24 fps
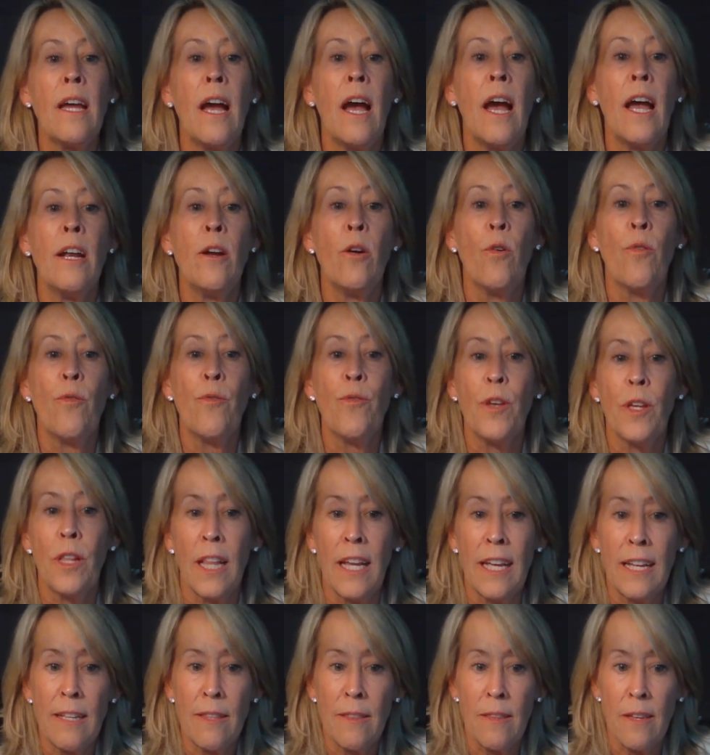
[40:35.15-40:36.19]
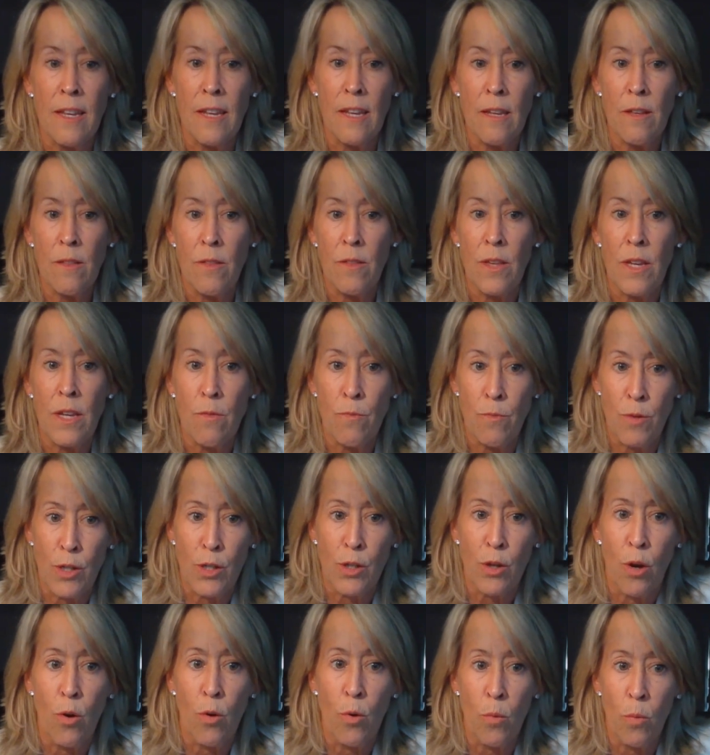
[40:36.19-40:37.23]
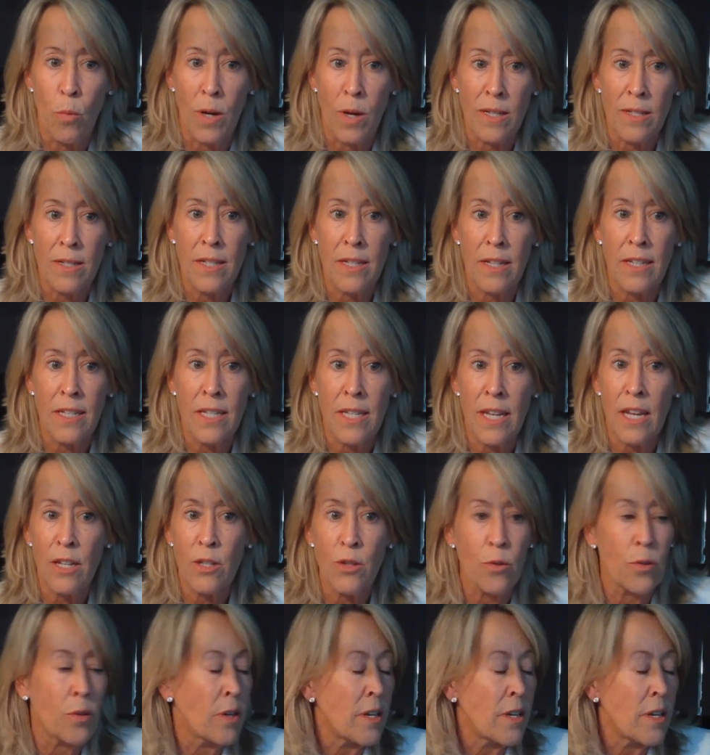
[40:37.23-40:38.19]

I don't feel like the result was successful.